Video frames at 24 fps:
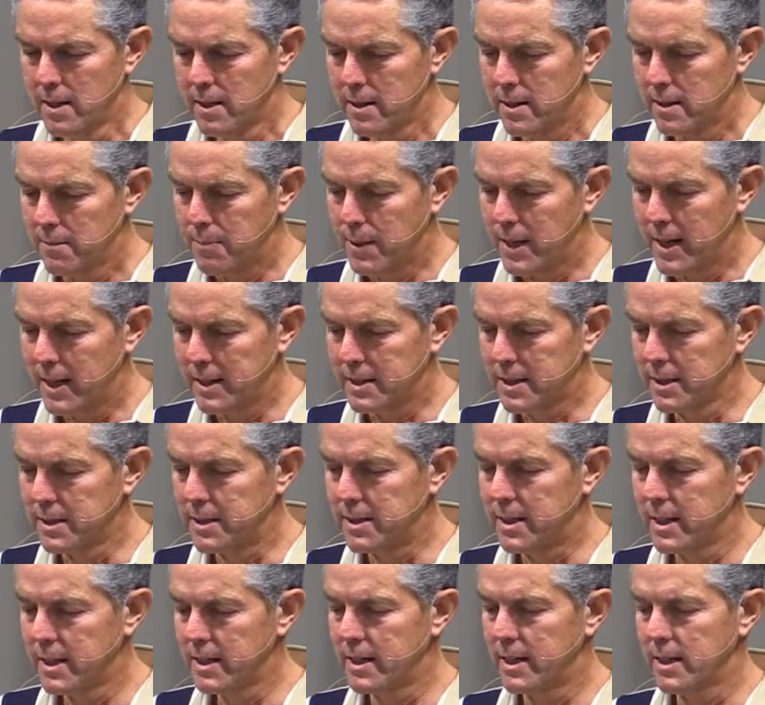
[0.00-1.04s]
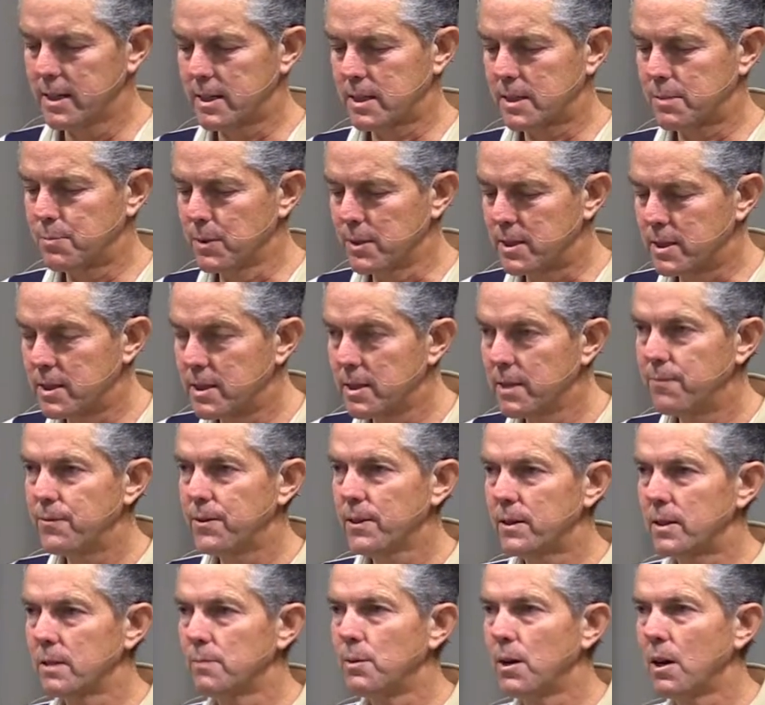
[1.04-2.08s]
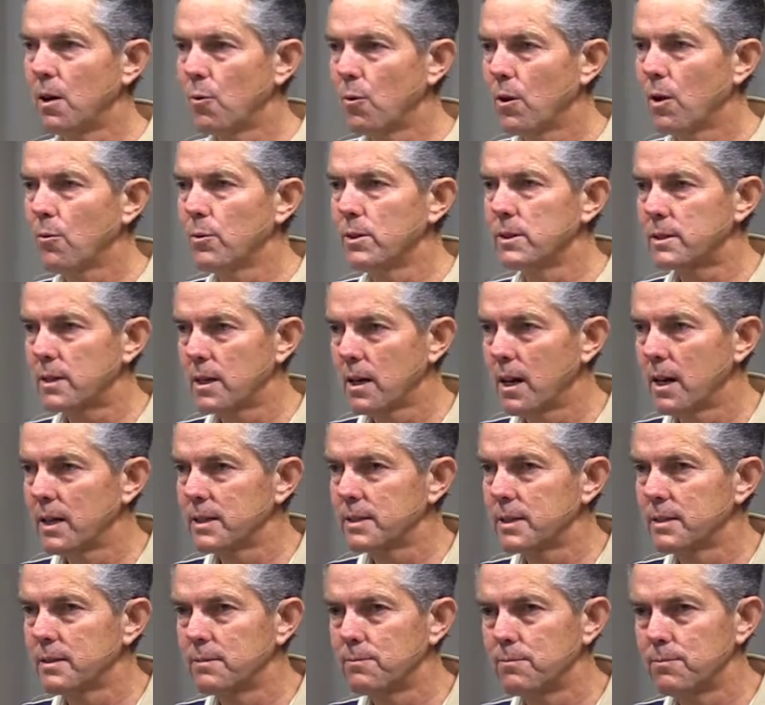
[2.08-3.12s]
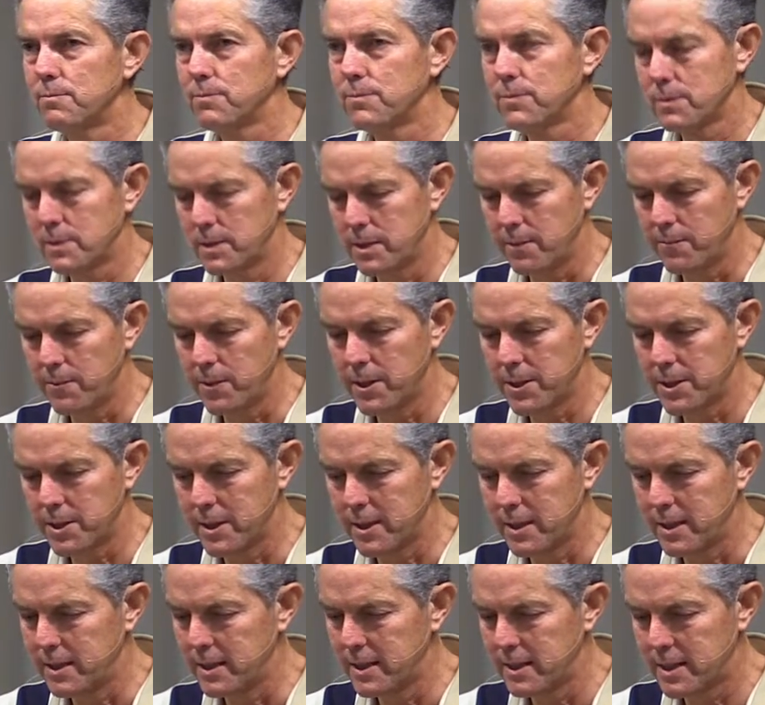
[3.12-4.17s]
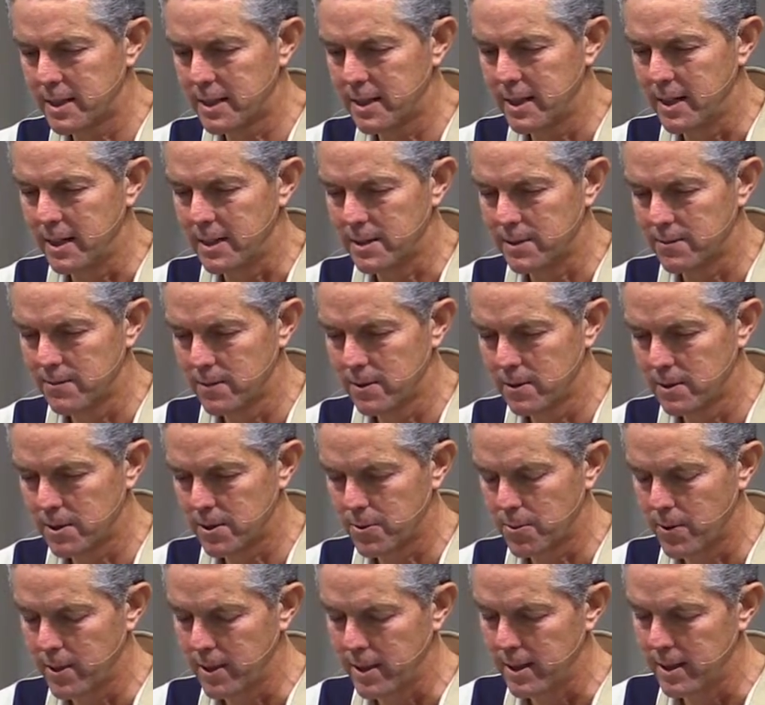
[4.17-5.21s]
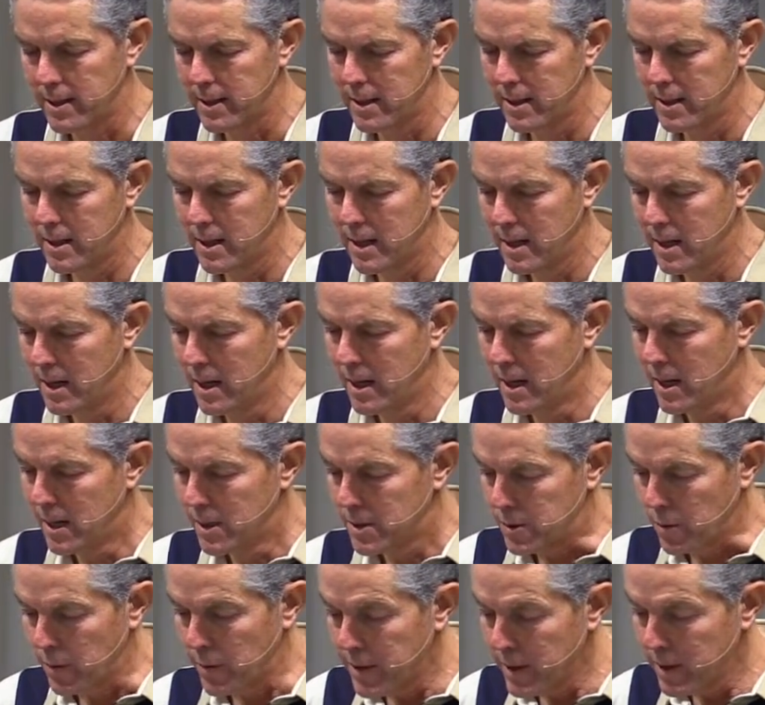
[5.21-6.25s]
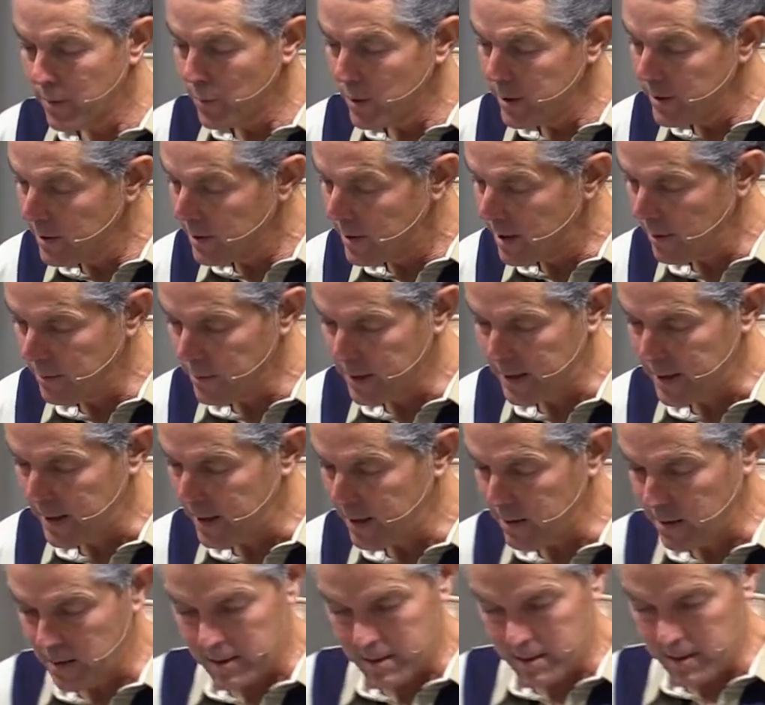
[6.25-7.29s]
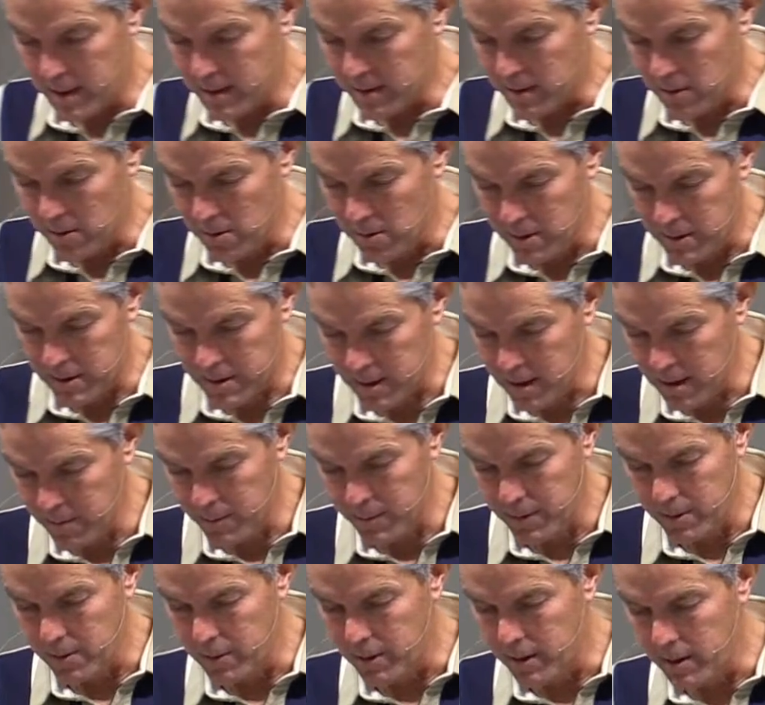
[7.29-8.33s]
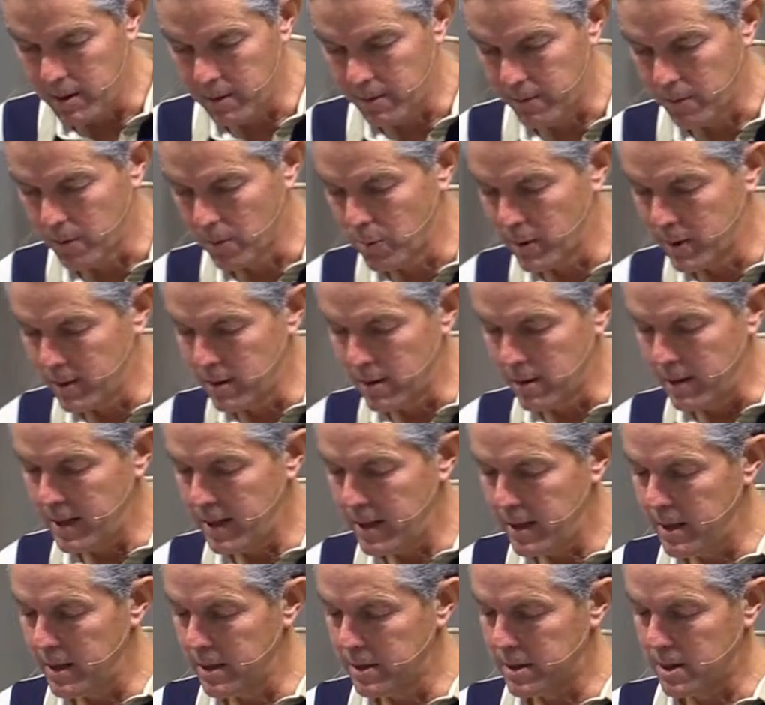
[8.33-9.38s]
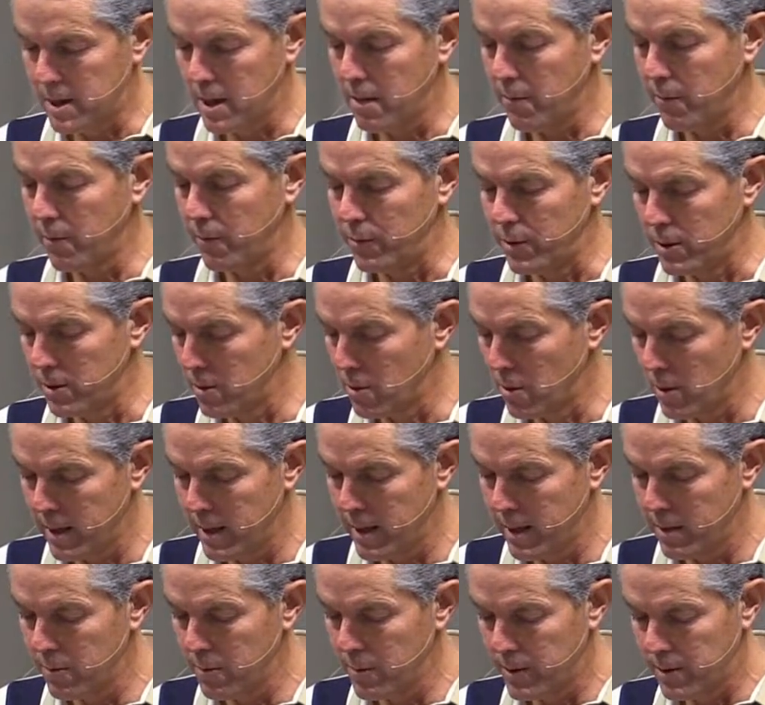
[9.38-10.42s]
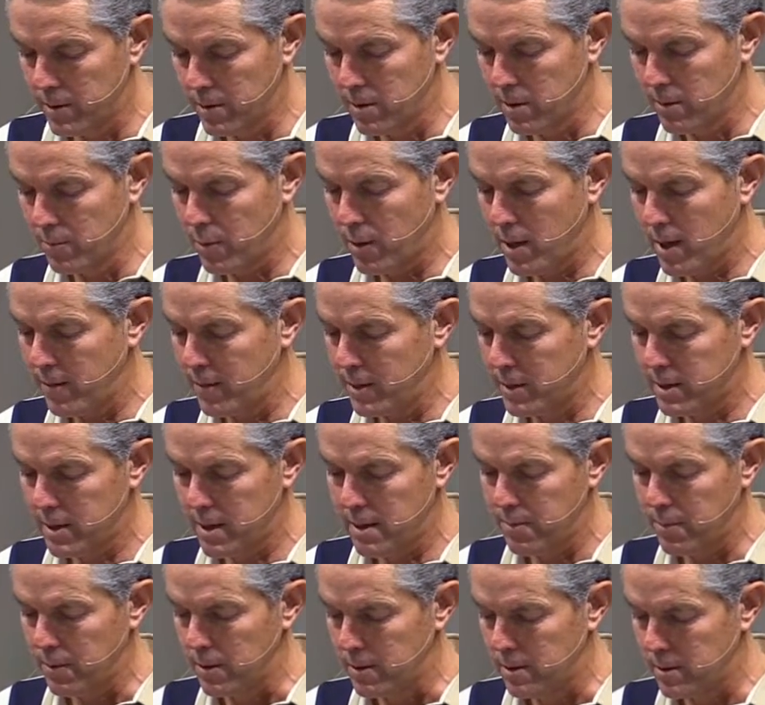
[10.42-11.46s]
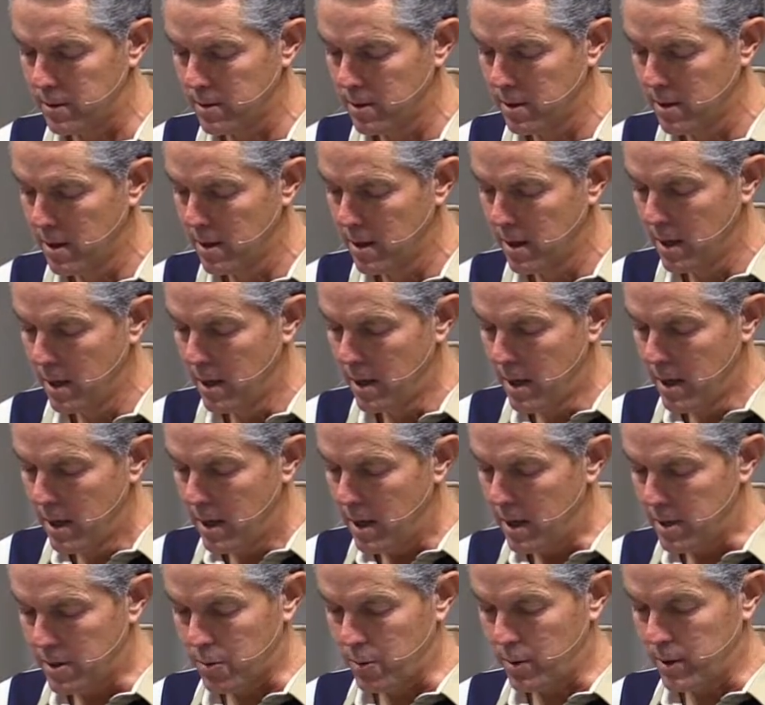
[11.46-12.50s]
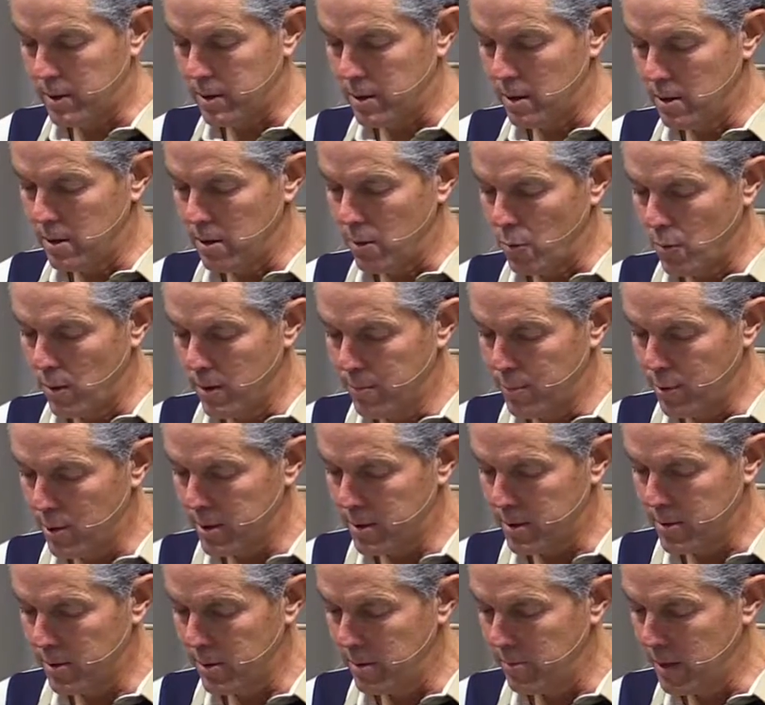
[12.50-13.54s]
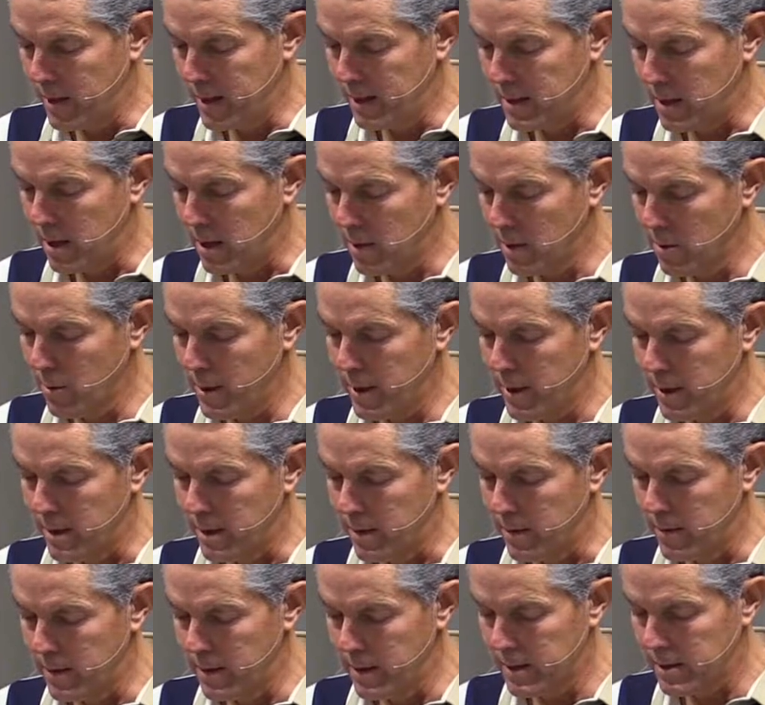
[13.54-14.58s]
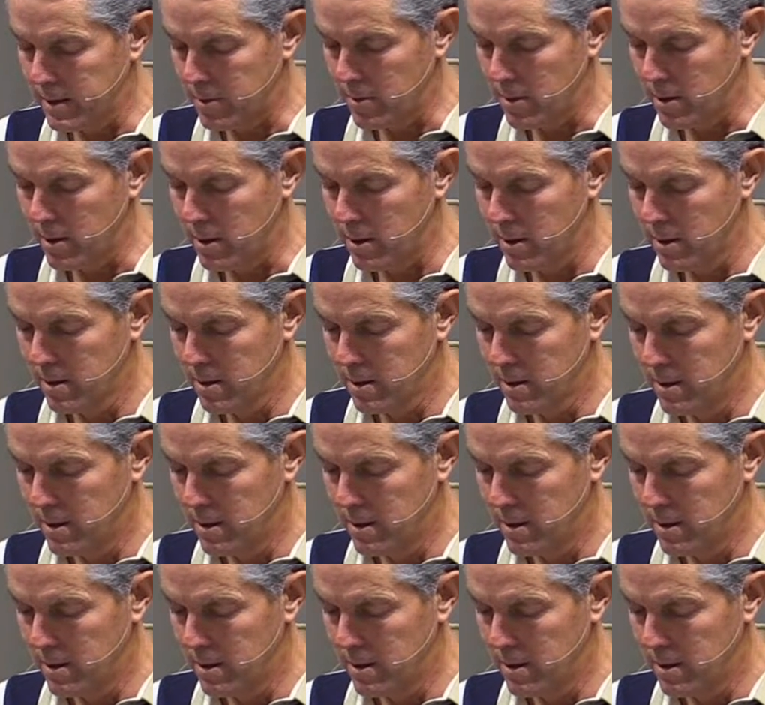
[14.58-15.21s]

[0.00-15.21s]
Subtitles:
The passage then gets specific about what was causing division in this case, verse 20. So then when you come together, it's not the Lord's Supper you eat, for when you're eating, some of you go ahead with your own private suppers. As a result, one person remains hungry and another gets drunk.